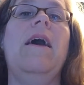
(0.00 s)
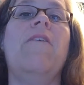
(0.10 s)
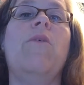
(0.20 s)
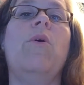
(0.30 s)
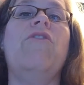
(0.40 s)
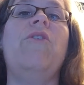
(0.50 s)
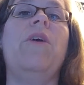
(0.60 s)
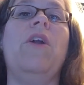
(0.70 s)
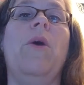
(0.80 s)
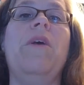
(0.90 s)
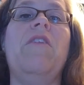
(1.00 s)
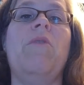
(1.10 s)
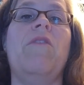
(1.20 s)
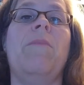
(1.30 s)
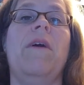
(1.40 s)
Of course, you can always
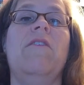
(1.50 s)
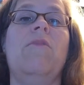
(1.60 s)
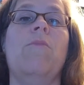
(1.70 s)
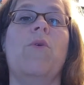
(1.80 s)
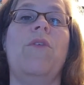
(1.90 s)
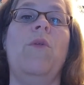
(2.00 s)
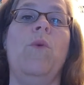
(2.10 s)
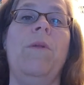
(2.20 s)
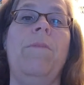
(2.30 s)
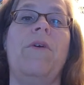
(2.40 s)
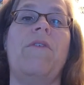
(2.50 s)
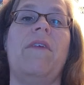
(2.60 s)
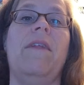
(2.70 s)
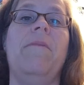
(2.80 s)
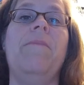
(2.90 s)
respond to more than one
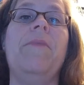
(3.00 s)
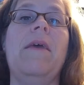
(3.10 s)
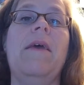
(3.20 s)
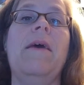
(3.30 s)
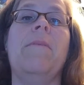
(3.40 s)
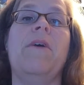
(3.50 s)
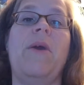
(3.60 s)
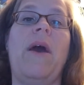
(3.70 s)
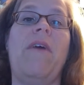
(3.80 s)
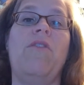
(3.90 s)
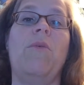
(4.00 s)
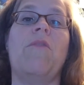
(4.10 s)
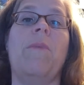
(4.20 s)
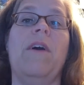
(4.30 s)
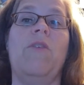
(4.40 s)
person, but you have to
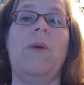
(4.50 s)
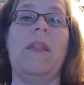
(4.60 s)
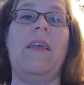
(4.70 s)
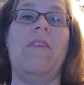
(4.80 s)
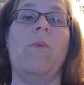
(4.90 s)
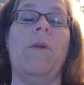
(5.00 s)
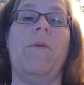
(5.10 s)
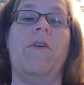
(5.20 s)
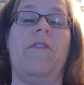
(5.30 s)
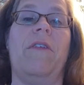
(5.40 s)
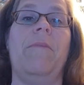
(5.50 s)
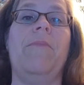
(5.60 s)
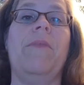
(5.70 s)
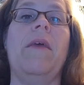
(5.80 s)
respond to at least one person.